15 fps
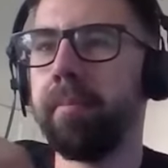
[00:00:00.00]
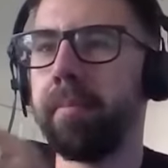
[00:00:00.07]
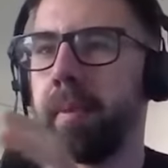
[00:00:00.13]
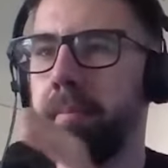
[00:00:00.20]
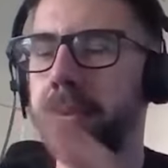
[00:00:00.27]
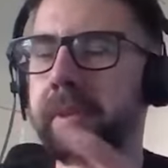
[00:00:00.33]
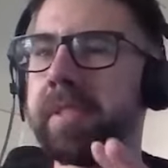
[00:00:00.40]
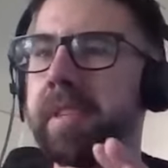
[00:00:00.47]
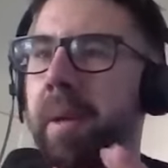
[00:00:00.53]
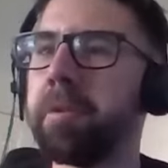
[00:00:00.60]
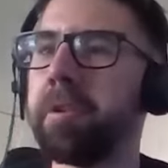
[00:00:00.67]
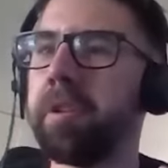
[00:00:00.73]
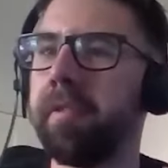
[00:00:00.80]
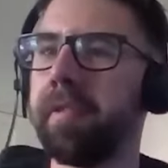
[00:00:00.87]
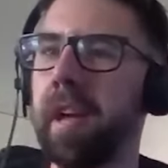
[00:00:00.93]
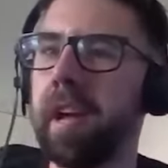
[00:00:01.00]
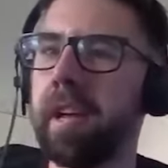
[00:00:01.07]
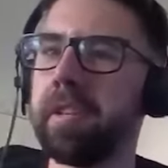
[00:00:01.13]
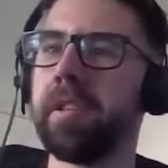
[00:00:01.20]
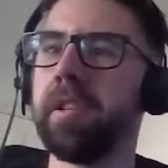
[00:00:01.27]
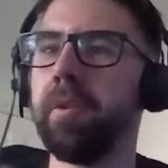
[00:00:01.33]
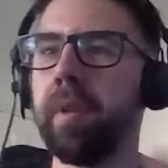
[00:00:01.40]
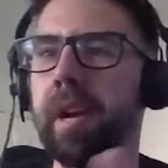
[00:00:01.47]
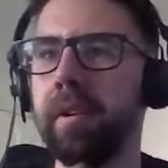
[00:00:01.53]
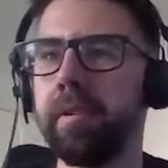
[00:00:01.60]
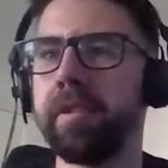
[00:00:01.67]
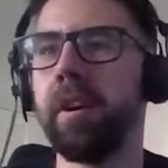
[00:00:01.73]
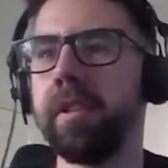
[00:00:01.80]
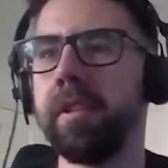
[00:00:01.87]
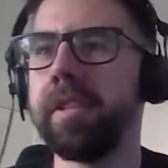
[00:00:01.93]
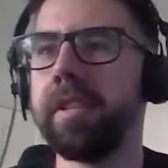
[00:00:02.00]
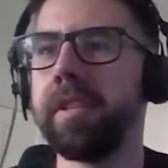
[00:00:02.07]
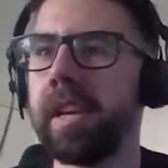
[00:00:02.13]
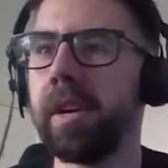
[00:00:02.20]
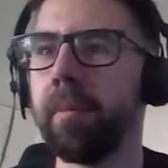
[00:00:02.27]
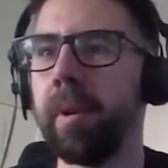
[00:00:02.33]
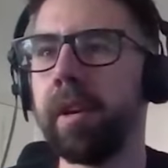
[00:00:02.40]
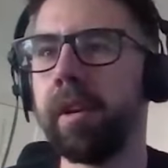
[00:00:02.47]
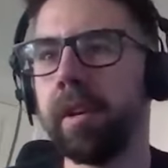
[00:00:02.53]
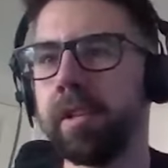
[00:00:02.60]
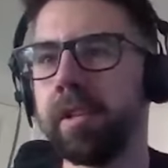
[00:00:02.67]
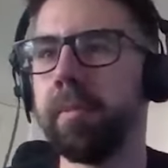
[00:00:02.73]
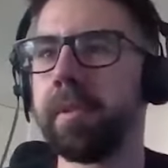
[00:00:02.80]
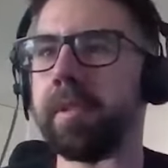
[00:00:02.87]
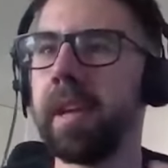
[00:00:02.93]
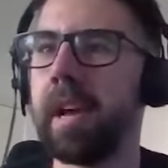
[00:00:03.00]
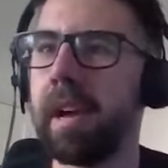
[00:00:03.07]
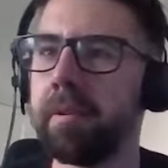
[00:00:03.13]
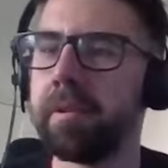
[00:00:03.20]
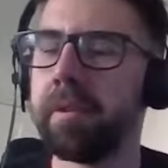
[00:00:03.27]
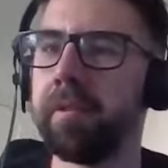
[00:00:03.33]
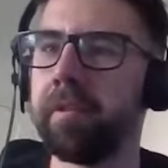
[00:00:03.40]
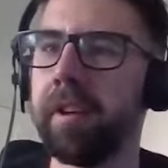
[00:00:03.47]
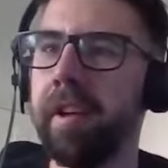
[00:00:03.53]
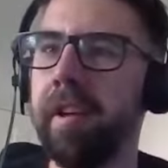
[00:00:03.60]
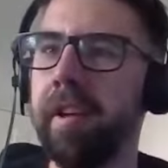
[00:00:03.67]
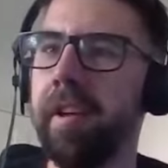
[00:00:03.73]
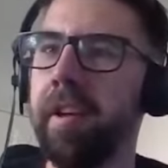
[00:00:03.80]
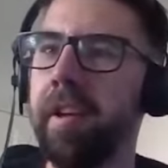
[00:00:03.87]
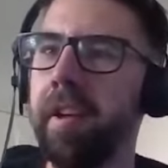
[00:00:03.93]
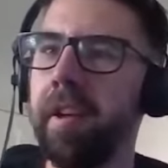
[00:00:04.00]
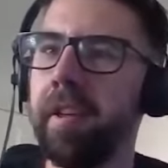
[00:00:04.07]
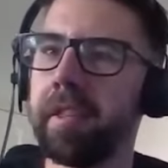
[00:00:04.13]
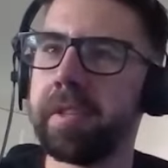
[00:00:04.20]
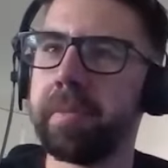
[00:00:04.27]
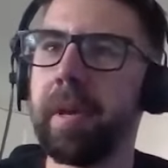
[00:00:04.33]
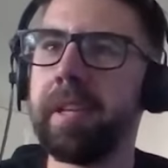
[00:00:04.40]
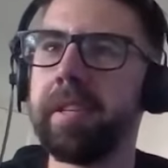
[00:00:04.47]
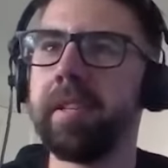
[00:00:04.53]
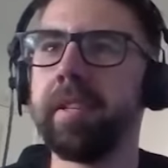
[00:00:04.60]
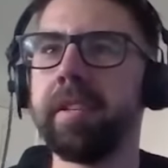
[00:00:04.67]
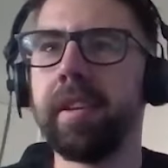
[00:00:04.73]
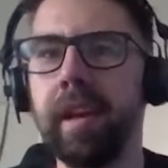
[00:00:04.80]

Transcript: The perception of that is that you're now starting to take away customers out of the spaces.